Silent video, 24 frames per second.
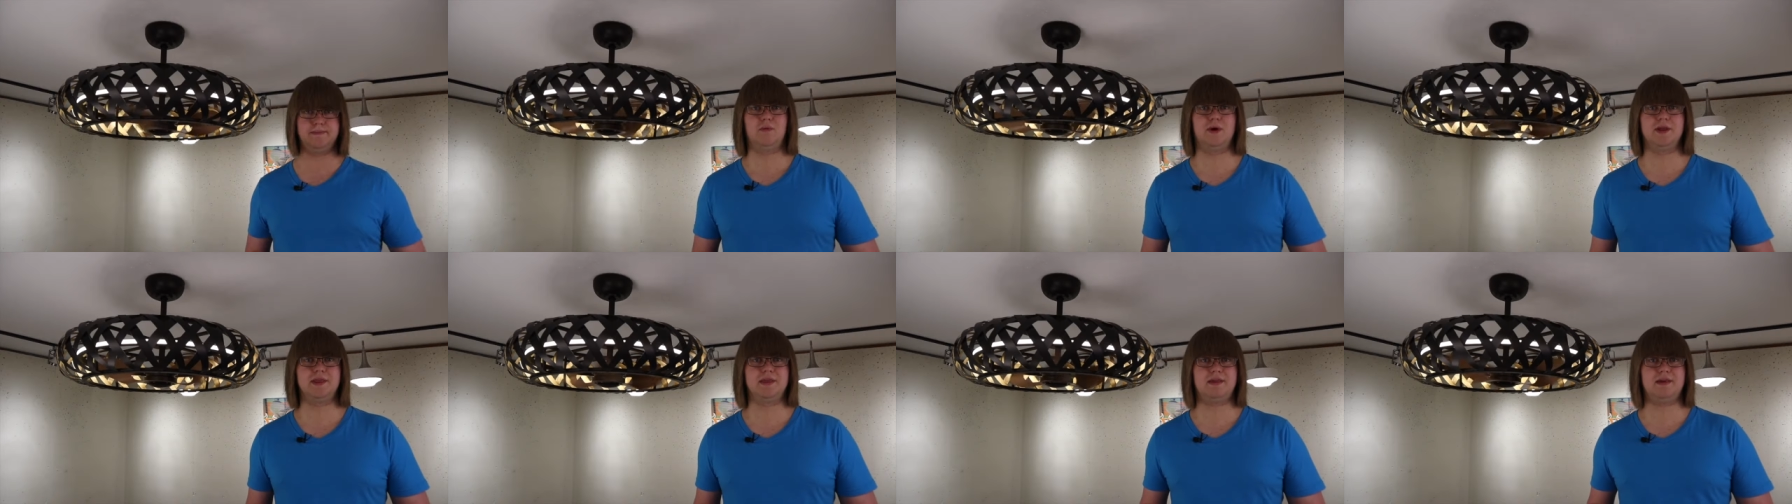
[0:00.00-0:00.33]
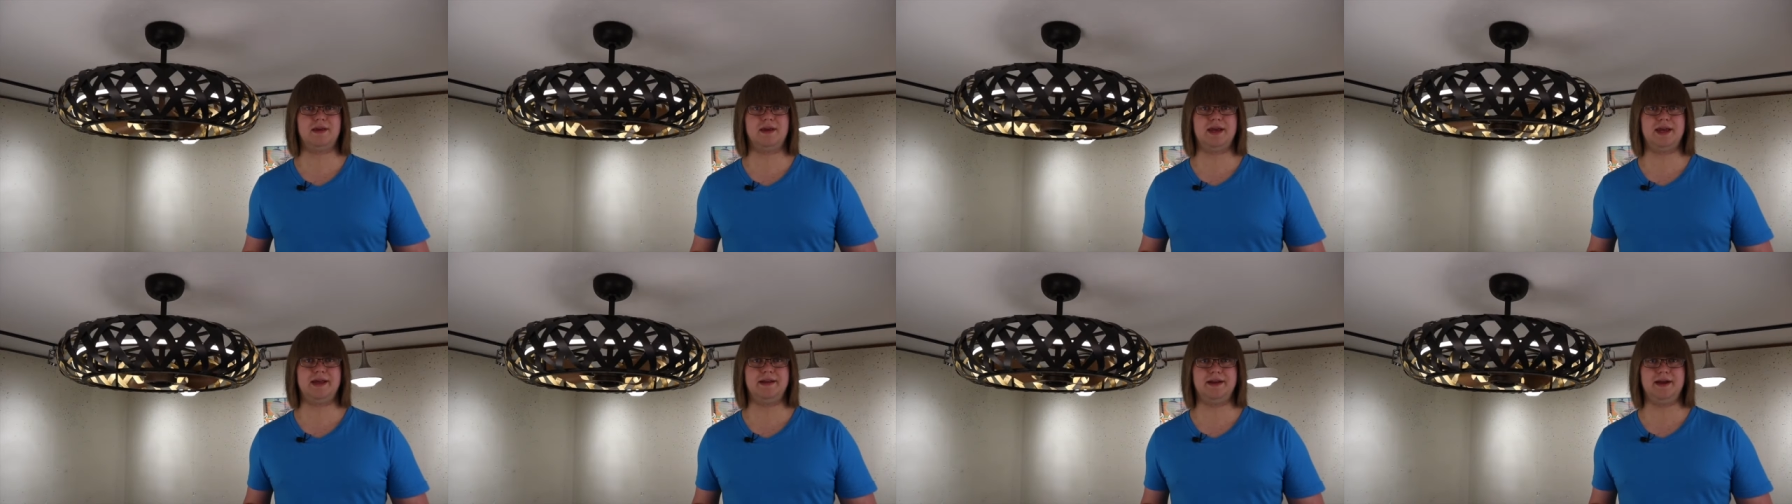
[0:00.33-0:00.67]
Once
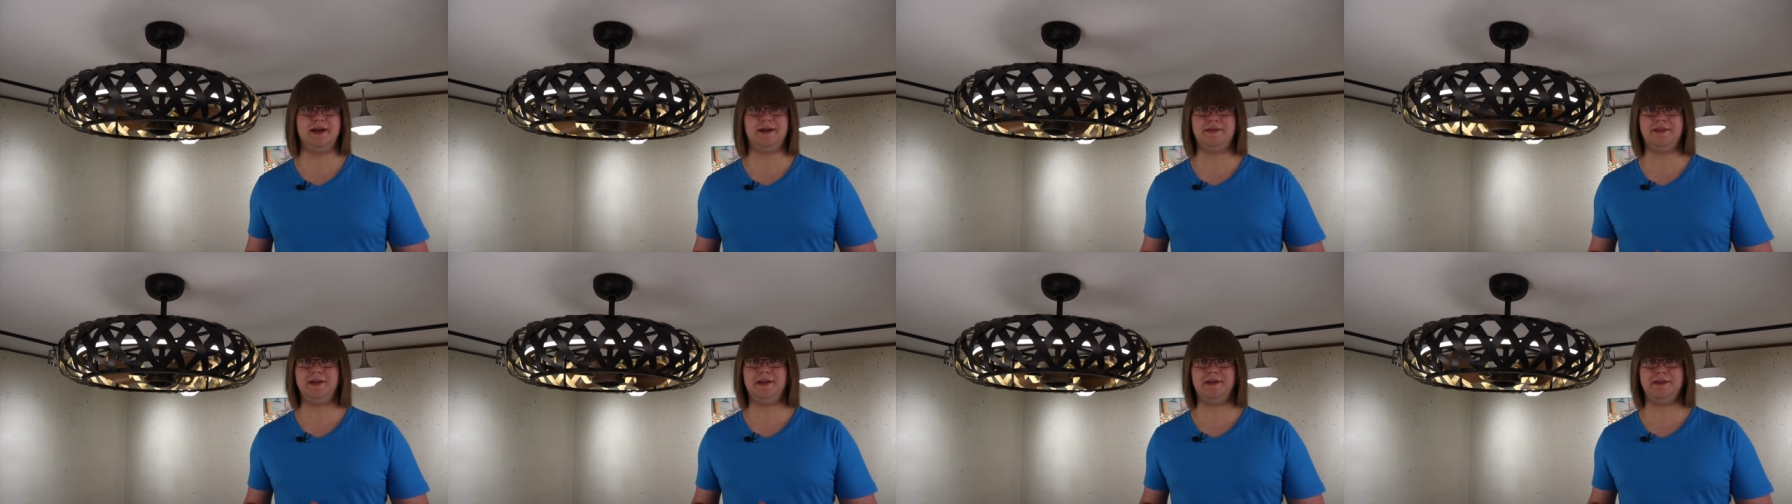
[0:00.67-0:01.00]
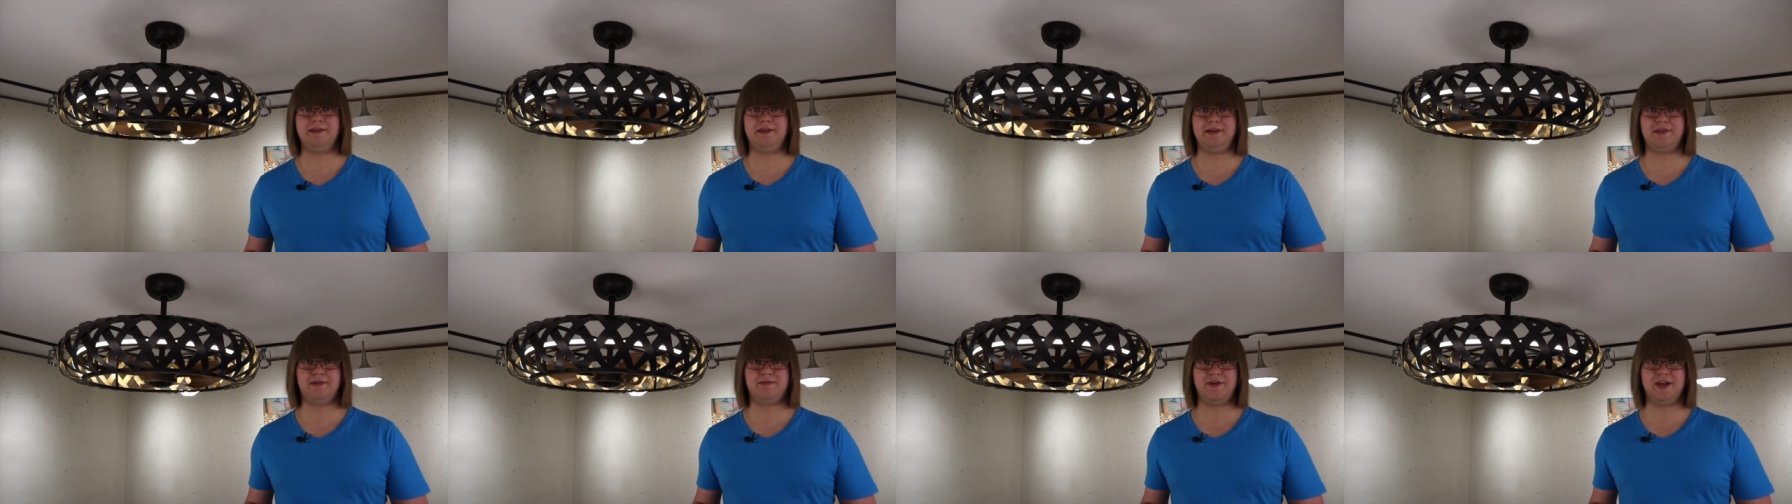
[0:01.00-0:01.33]
again, I think
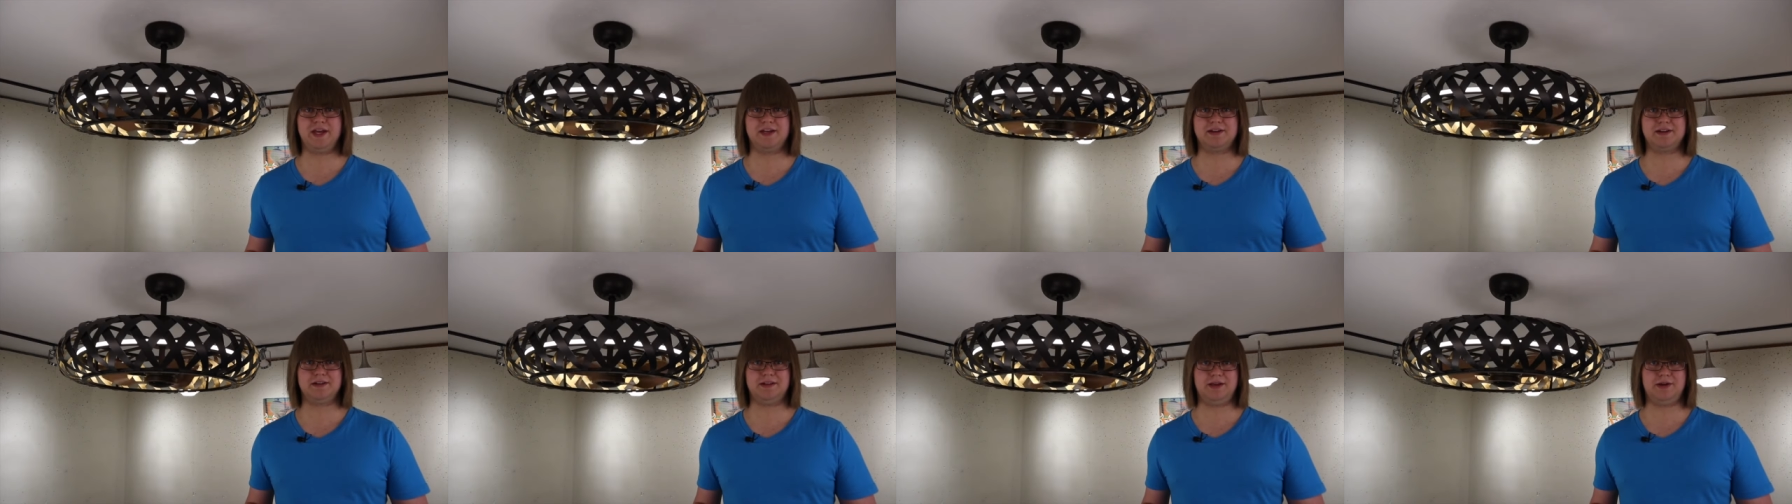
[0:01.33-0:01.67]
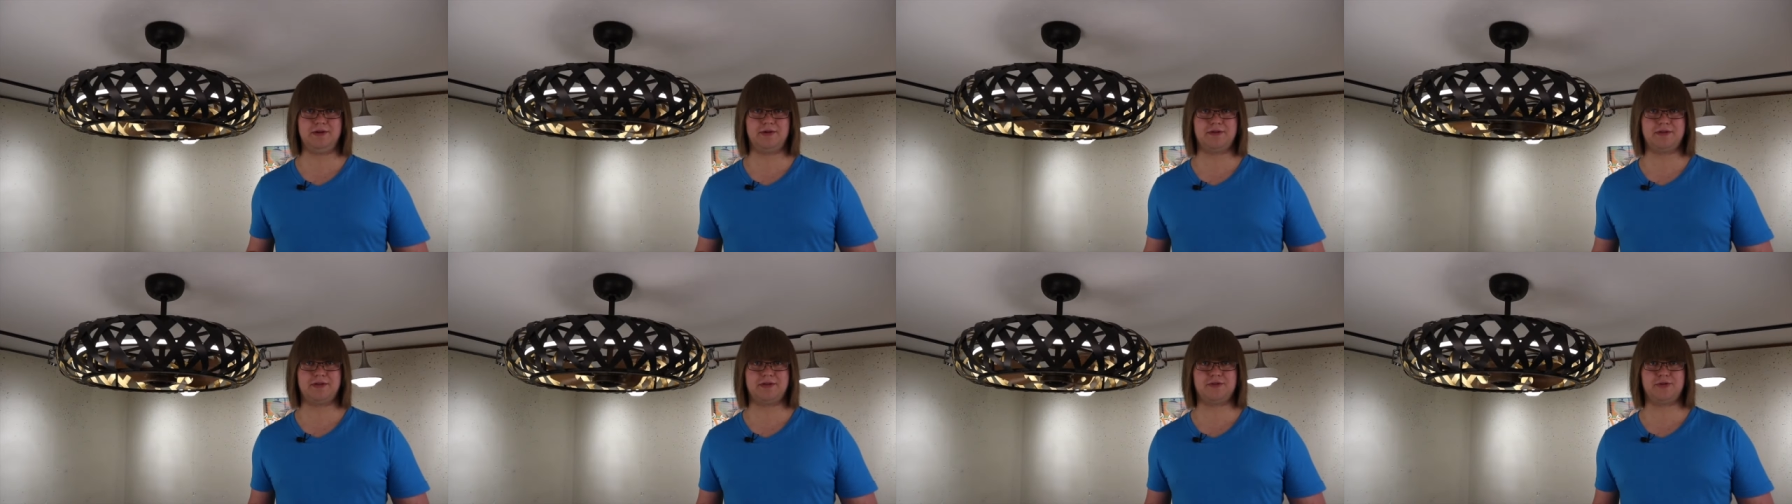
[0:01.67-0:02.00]
these
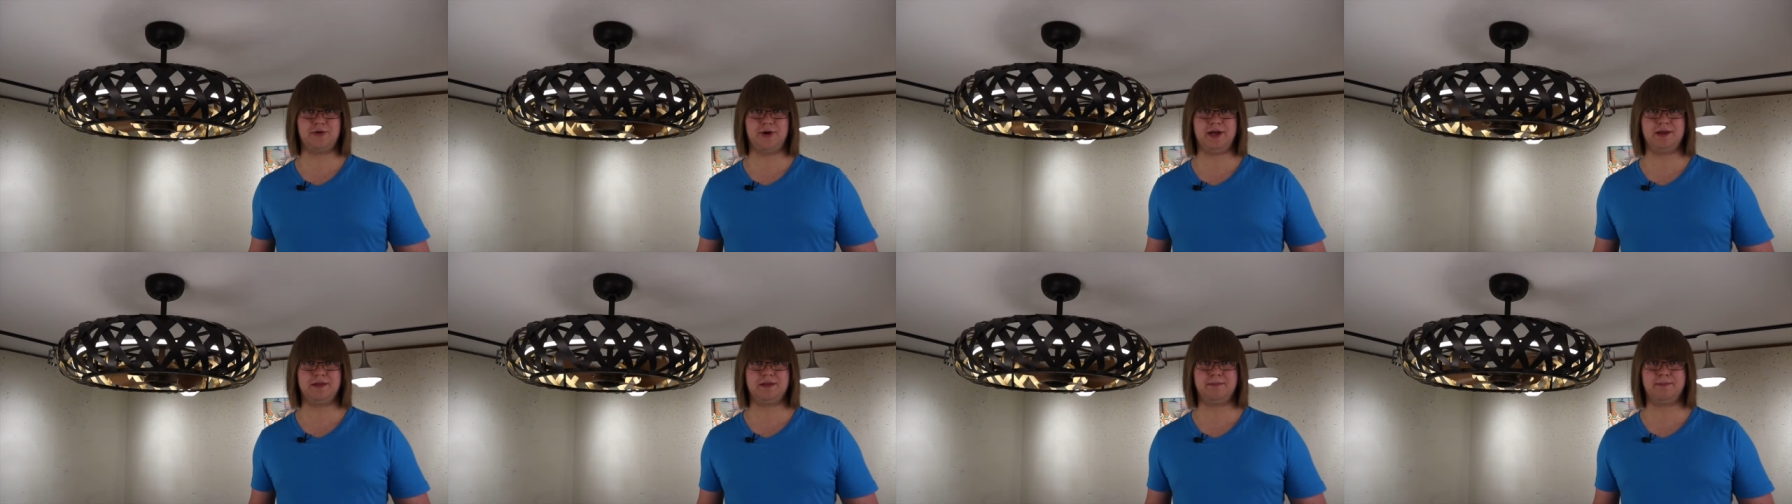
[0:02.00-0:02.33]
Fandeliers strike